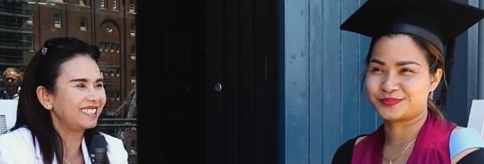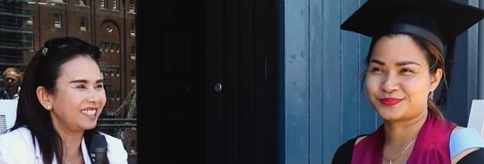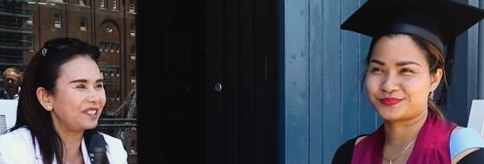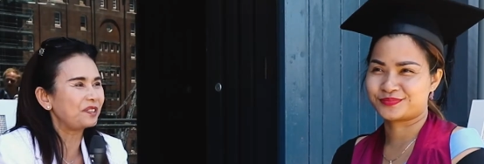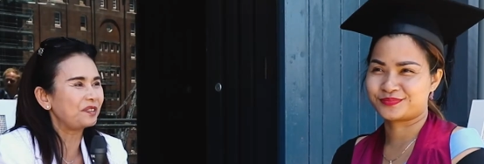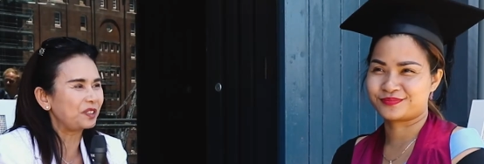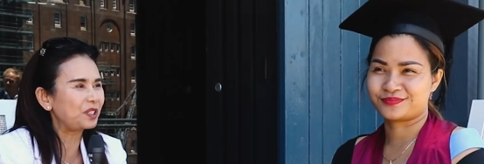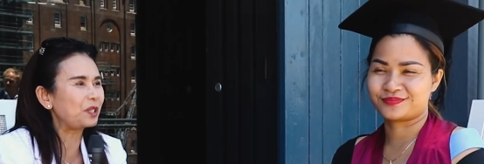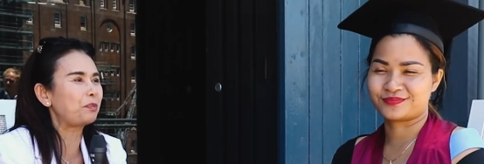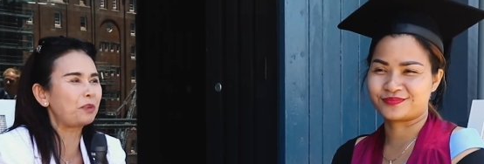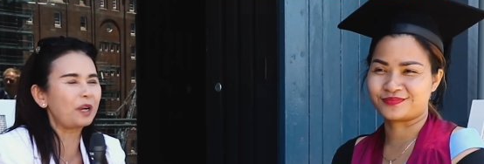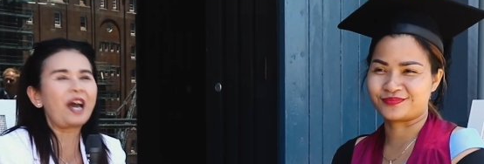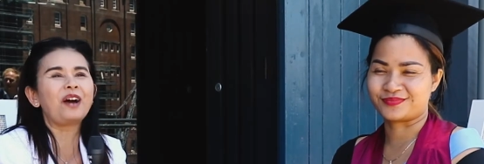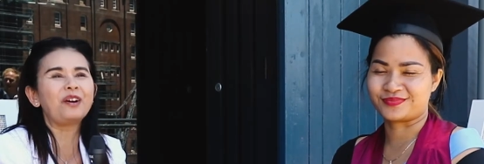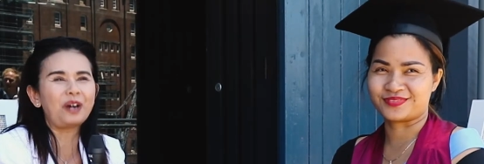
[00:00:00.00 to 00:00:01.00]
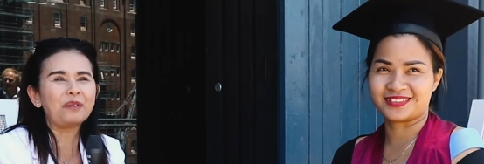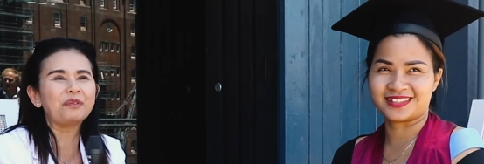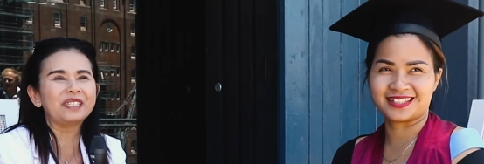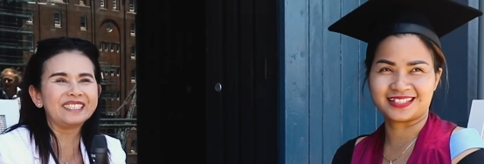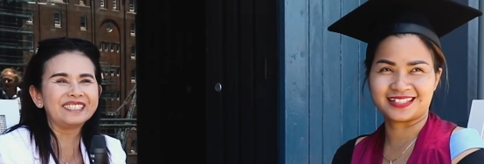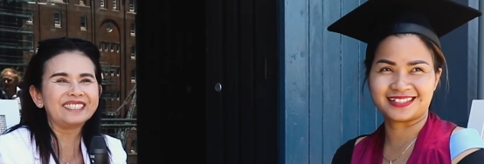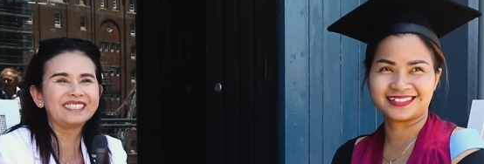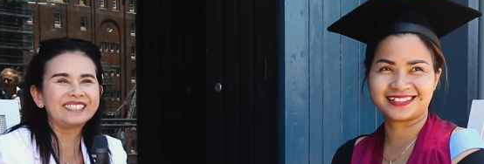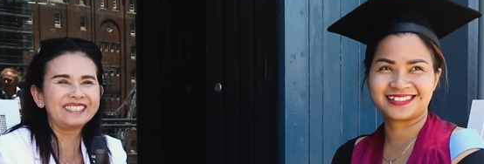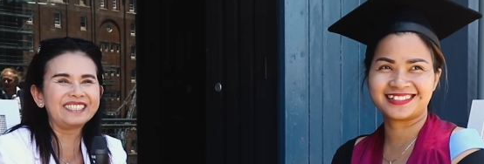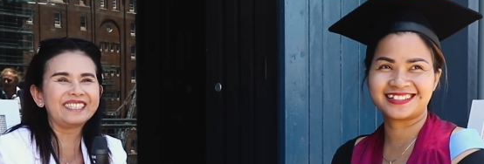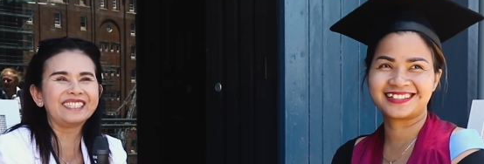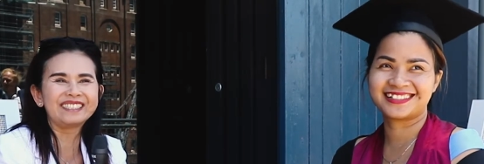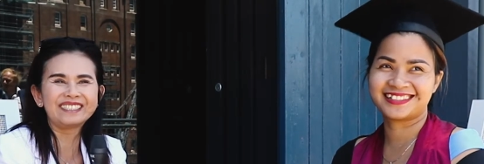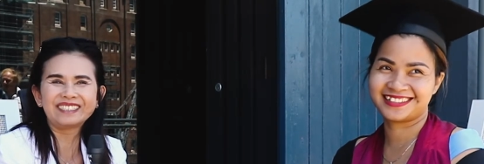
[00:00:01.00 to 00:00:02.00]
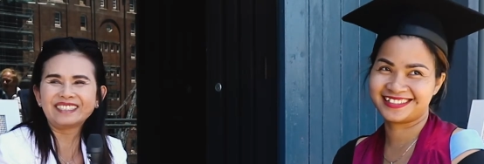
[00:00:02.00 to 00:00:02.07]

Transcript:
Speaker 1: So so proud of her. Yeah.